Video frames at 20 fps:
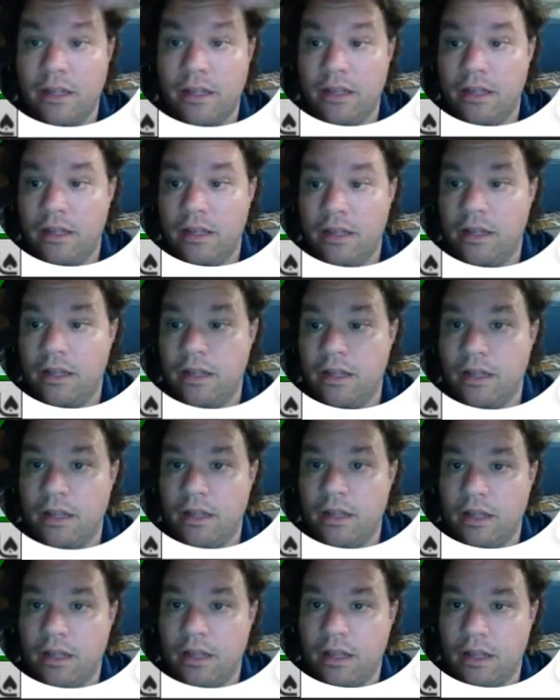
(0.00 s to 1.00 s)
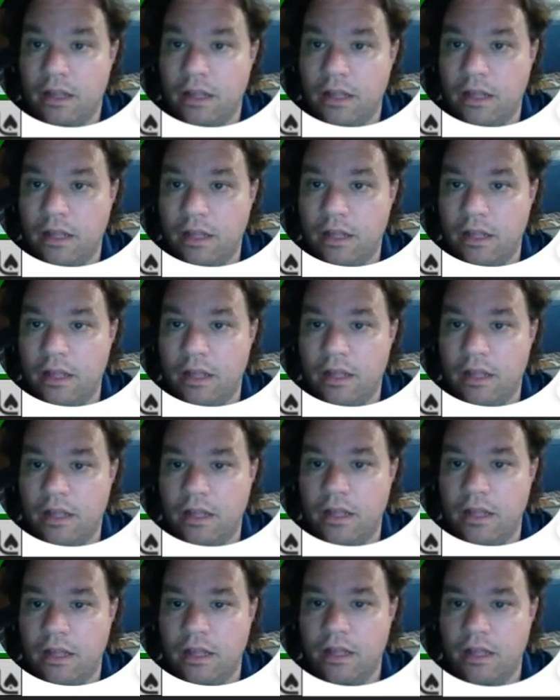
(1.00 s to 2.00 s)

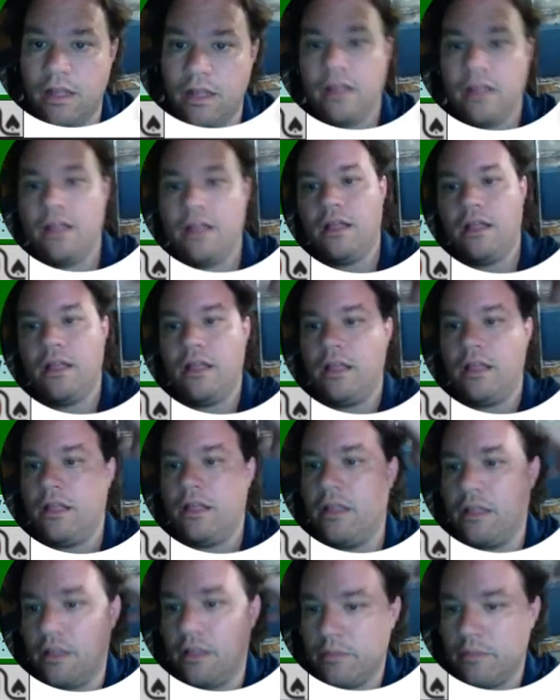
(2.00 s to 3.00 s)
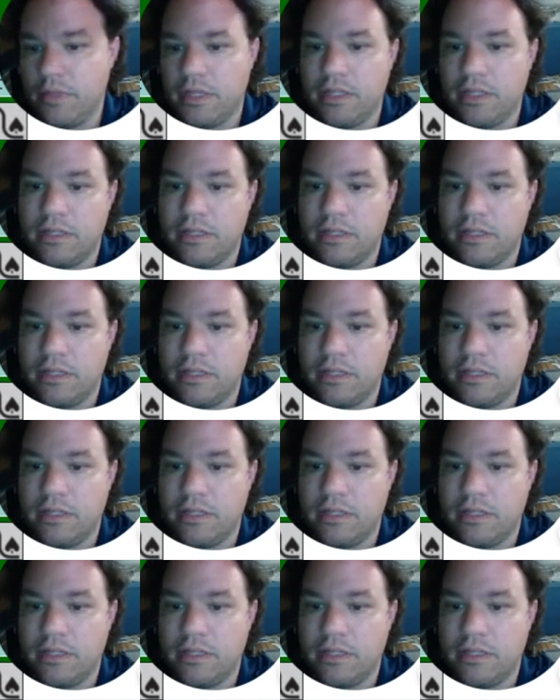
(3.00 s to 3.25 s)
Nobody speaks.